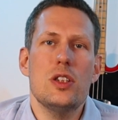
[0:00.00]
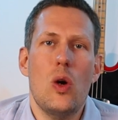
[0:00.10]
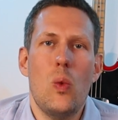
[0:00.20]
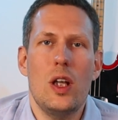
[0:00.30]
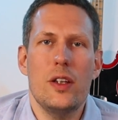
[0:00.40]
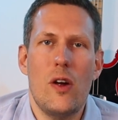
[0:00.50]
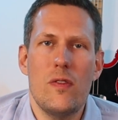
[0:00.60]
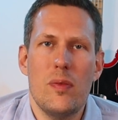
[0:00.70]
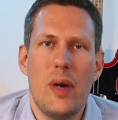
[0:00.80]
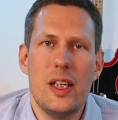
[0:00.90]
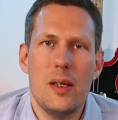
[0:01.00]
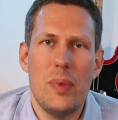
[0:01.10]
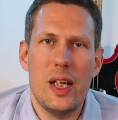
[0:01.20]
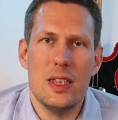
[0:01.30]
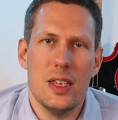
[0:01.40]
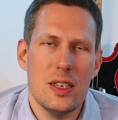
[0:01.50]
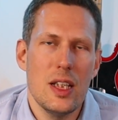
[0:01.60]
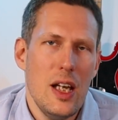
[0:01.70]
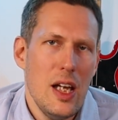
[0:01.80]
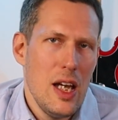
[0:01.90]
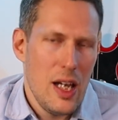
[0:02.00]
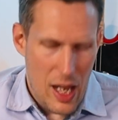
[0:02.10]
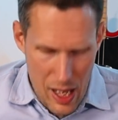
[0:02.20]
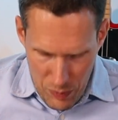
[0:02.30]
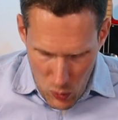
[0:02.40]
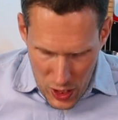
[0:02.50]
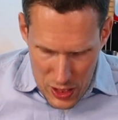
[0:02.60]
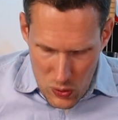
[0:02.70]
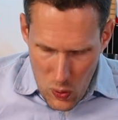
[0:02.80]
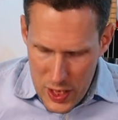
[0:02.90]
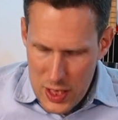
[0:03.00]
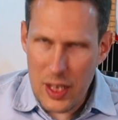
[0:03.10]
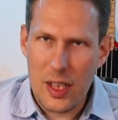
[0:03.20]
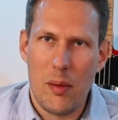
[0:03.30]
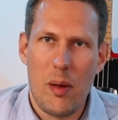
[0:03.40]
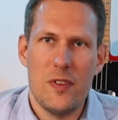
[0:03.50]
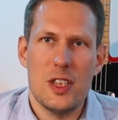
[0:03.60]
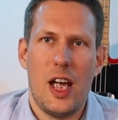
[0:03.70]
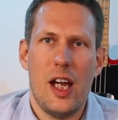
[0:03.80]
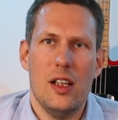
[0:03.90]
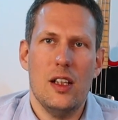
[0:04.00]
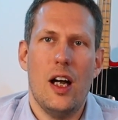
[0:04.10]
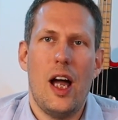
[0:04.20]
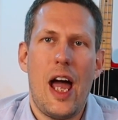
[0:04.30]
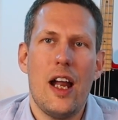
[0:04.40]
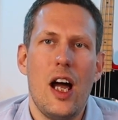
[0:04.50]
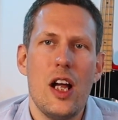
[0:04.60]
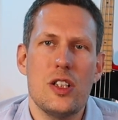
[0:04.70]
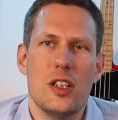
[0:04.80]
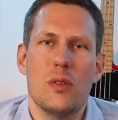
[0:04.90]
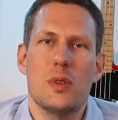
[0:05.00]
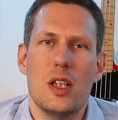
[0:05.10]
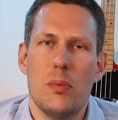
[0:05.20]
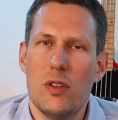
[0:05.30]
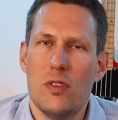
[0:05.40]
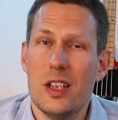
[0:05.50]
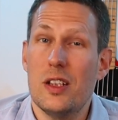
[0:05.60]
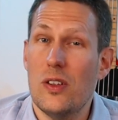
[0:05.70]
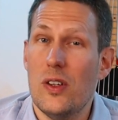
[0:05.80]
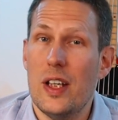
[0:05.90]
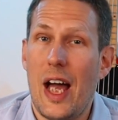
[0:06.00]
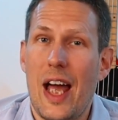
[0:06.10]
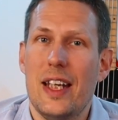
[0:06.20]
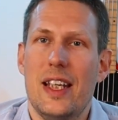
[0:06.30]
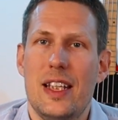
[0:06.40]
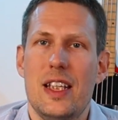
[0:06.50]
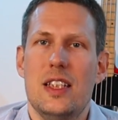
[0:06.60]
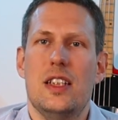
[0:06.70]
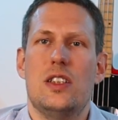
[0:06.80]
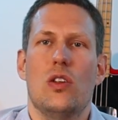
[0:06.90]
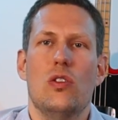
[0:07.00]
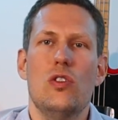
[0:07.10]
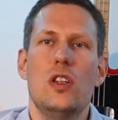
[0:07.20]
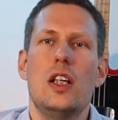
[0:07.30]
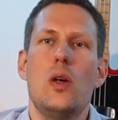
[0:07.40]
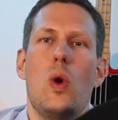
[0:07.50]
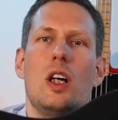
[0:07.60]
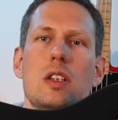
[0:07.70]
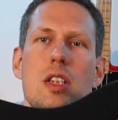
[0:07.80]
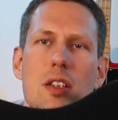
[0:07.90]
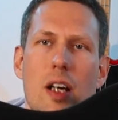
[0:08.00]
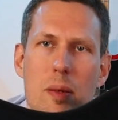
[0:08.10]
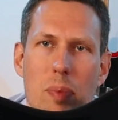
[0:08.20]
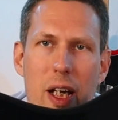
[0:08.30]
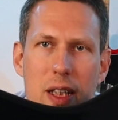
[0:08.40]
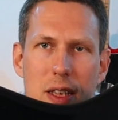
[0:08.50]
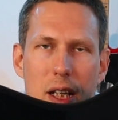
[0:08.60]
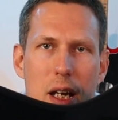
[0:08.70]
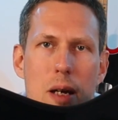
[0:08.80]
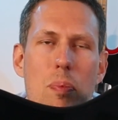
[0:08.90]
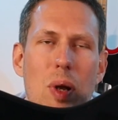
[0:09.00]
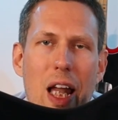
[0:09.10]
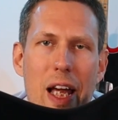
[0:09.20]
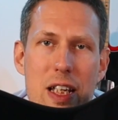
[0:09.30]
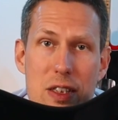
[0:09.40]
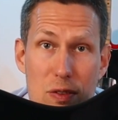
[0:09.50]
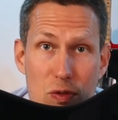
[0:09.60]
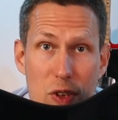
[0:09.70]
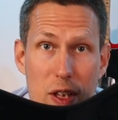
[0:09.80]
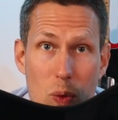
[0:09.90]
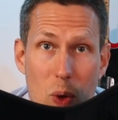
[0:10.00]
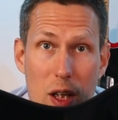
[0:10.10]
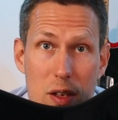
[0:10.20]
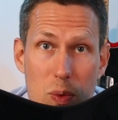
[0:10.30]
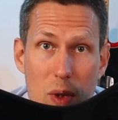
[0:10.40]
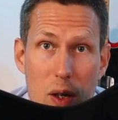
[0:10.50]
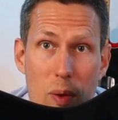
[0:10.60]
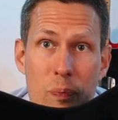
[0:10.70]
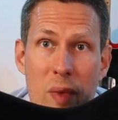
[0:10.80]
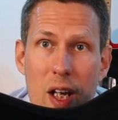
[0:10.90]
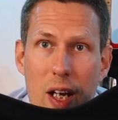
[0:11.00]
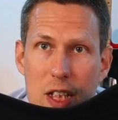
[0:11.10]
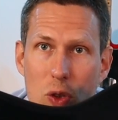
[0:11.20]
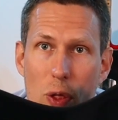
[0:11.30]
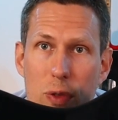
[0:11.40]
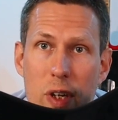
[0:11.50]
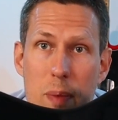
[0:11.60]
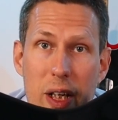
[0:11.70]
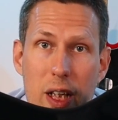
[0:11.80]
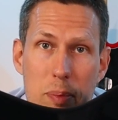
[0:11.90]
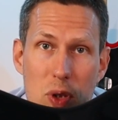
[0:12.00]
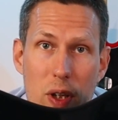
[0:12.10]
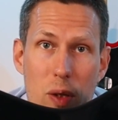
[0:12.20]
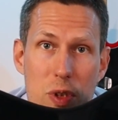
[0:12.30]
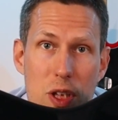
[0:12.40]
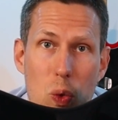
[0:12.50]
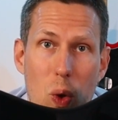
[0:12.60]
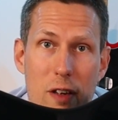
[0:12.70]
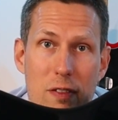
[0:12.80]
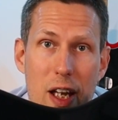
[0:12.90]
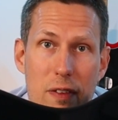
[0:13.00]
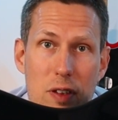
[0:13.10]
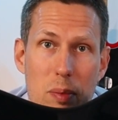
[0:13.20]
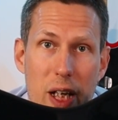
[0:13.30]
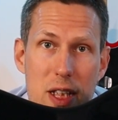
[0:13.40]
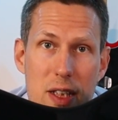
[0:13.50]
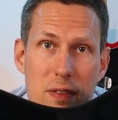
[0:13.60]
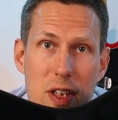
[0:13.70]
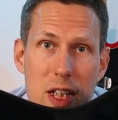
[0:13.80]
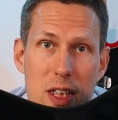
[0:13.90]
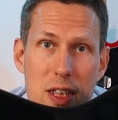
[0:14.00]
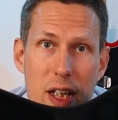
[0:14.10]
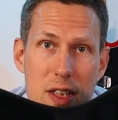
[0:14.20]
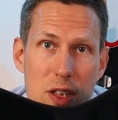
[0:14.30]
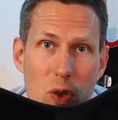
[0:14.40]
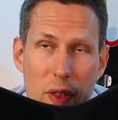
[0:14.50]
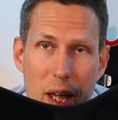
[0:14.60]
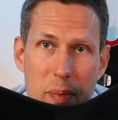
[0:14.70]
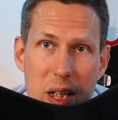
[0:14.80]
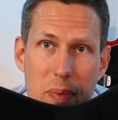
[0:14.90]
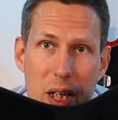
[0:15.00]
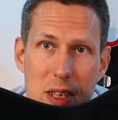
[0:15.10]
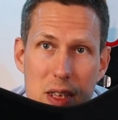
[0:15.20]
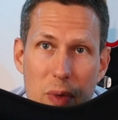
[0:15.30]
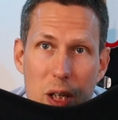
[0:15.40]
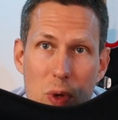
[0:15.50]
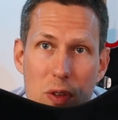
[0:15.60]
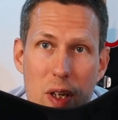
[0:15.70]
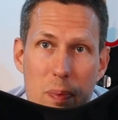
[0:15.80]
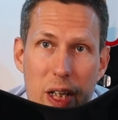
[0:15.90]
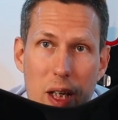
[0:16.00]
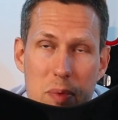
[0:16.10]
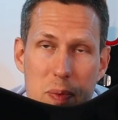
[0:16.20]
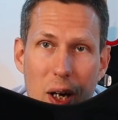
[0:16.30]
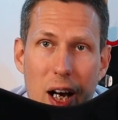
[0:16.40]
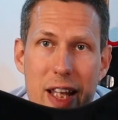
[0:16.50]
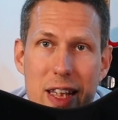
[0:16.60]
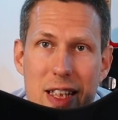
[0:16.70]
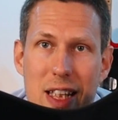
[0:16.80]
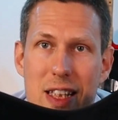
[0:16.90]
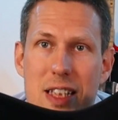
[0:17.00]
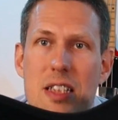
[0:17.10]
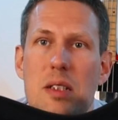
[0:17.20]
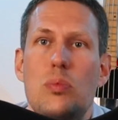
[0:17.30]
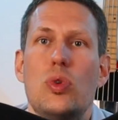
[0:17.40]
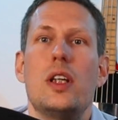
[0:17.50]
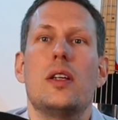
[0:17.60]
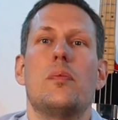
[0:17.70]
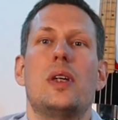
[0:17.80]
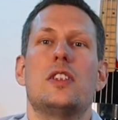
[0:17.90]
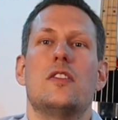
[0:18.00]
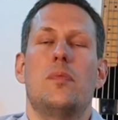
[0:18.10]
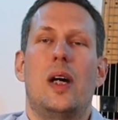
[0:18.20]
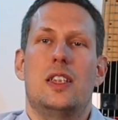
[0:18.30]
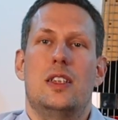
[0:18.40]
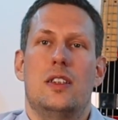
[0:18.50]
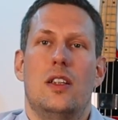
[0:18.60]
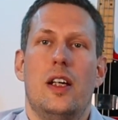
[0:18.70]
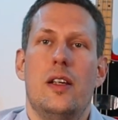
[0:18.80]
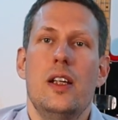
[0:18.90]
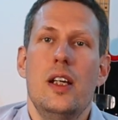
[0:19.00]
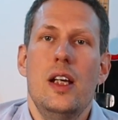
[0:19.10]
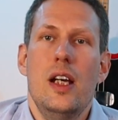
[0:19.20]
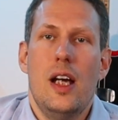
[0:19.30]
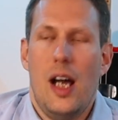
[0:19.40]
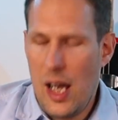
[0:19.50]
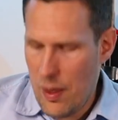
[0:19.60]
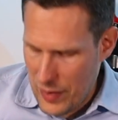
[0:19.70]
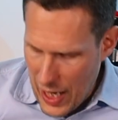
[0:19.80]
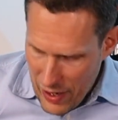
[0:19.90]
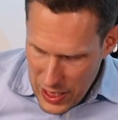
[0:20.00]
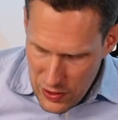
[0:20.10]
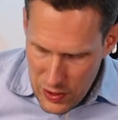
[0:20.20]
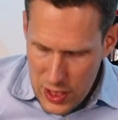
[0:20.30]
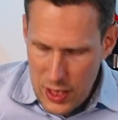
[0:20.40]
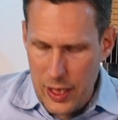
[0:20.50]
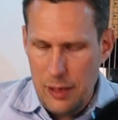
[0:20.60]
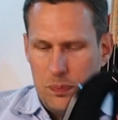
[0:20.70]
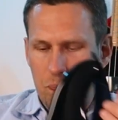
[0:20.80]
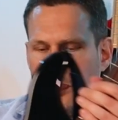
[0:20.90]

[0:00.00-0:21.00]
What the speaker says: so well known for making basses. But when I saw this thing come up for sale, I had a hunch that it was going to be really good, and it is. It's a really well designed bass. Plays really well as well. It's got 3 pickups on it, which is quite rare for a bass. Even these days, there's not that many basses made with 3 pickups. But I think that this is a brilliant piece of bass design. Now, as you can see,